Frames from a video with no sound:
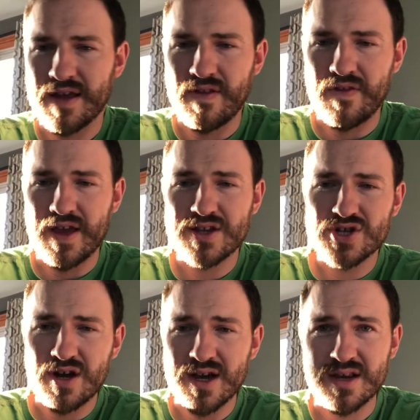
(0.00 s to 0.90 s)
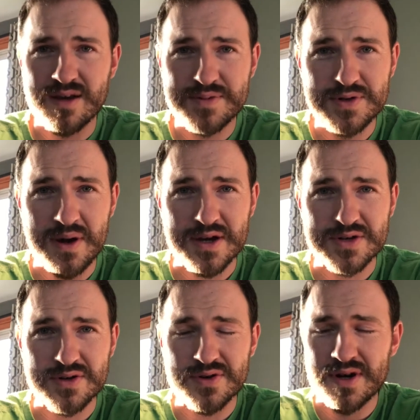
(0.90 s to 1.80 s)
and then they chalk it up to
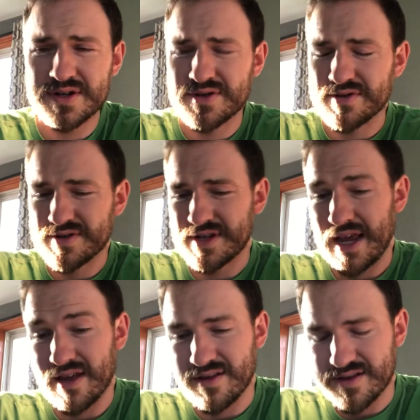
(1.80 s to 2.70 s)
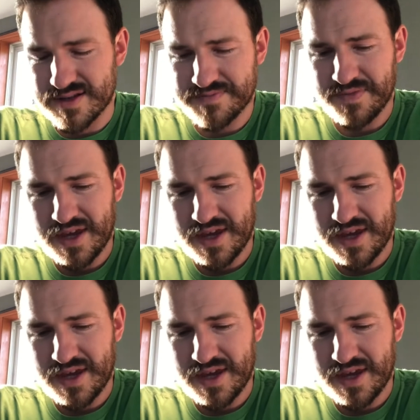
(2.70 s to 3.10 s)
extraterrestrials and aliens